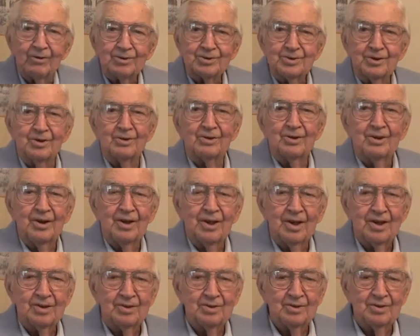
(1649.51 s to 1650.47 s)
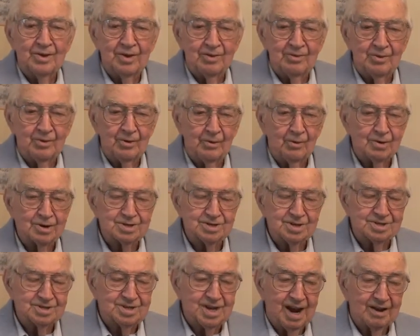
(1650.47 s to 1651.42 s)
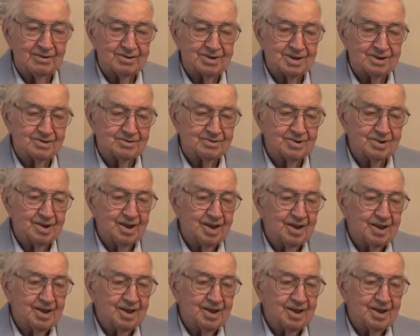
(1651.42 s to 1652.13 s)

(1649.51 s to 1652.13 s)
Walk your horse is down there.